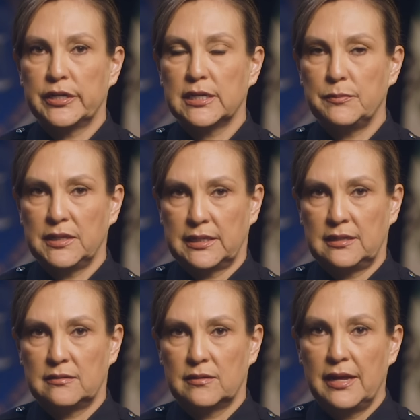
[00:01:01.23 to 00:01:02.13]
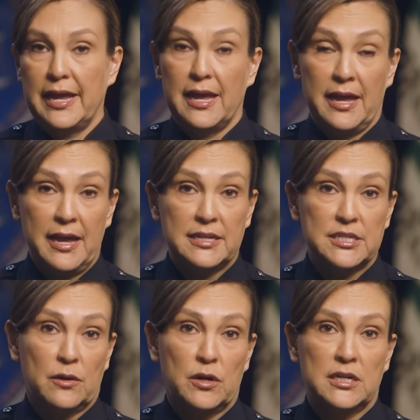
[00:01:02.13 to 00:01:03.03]
to complete, and
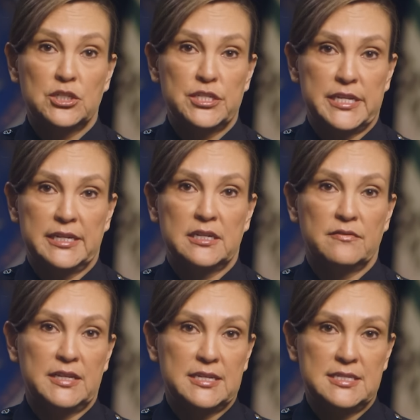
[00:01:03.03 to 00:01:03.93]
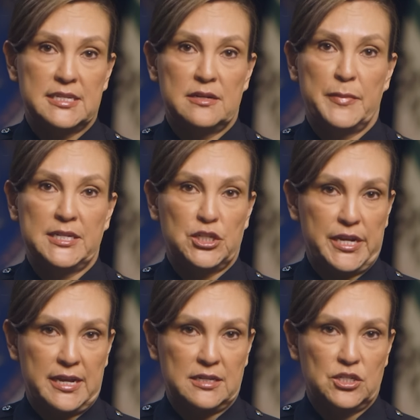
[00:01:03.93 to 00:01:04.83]
our understanding of the incident may
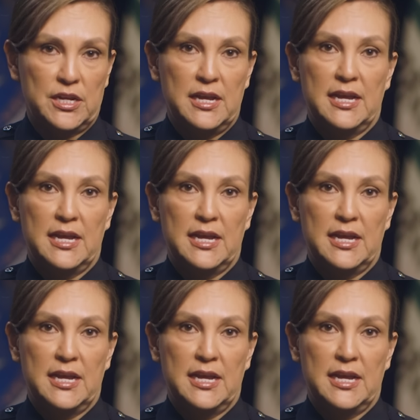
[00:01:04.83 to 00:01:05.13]
change